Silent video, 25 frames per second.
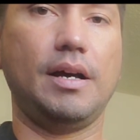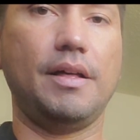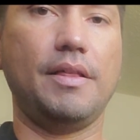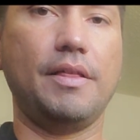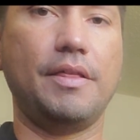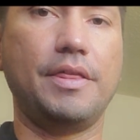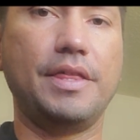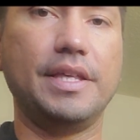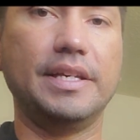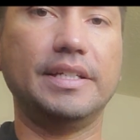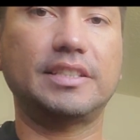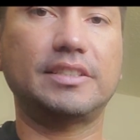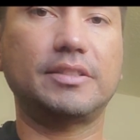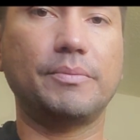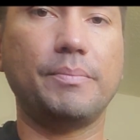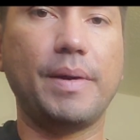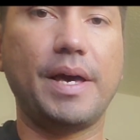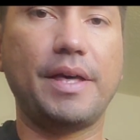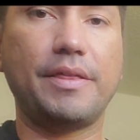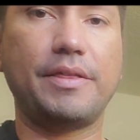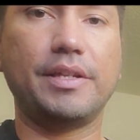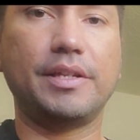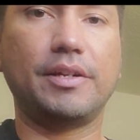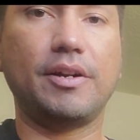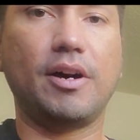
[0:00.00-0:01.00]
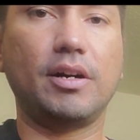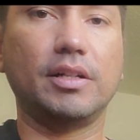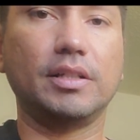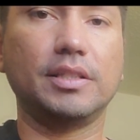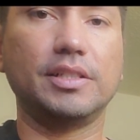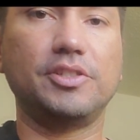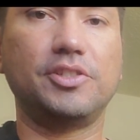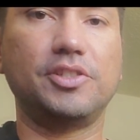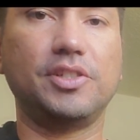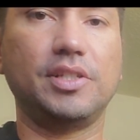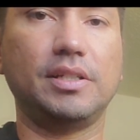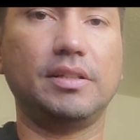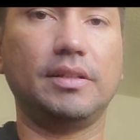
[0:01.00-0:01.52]
this
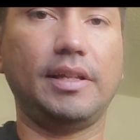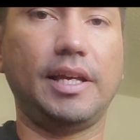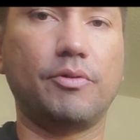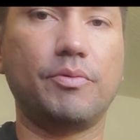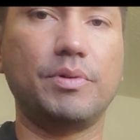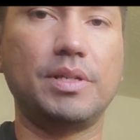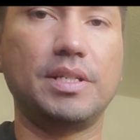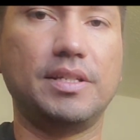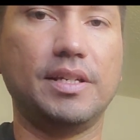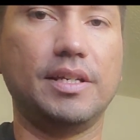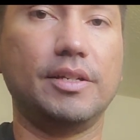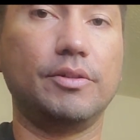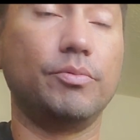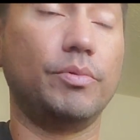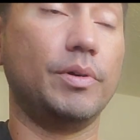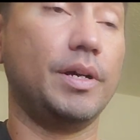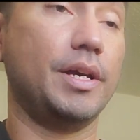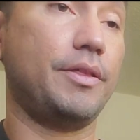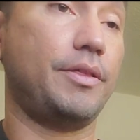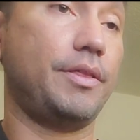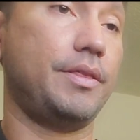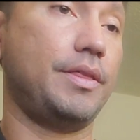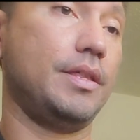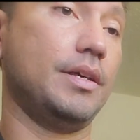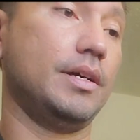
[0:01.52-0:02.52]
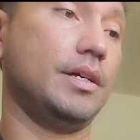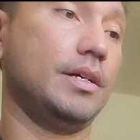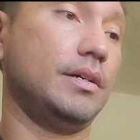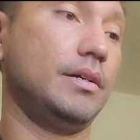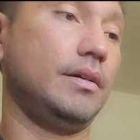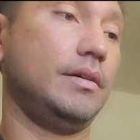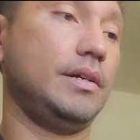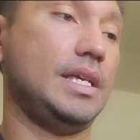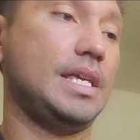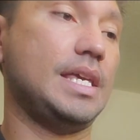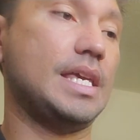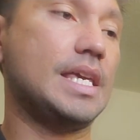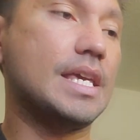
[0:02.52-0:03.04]
methodology like we did with
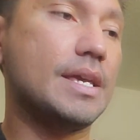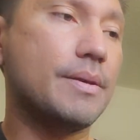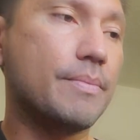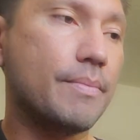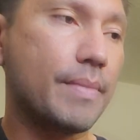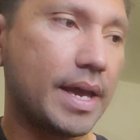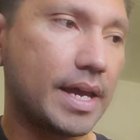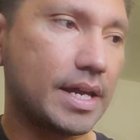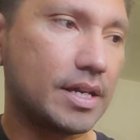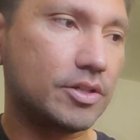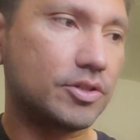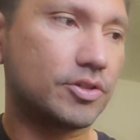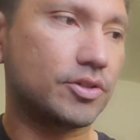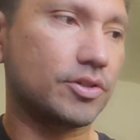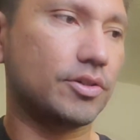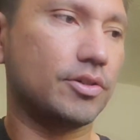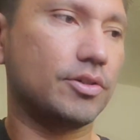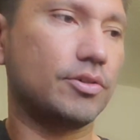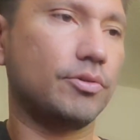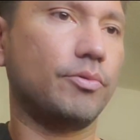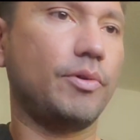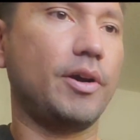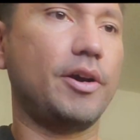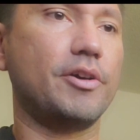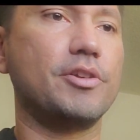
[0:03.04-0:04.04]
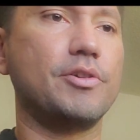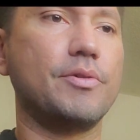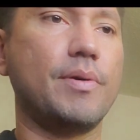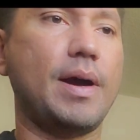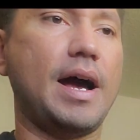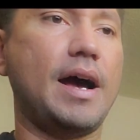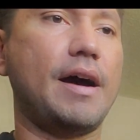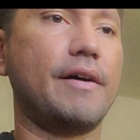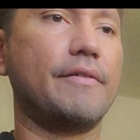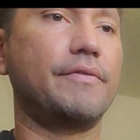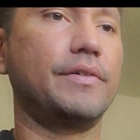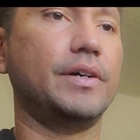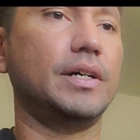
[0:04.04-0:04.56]
the E major, where you
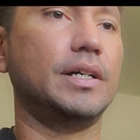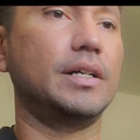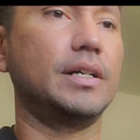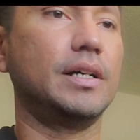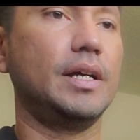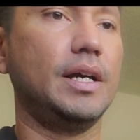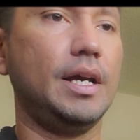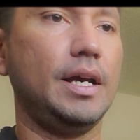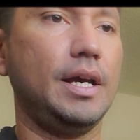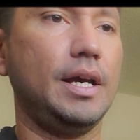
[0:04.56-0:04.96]
have a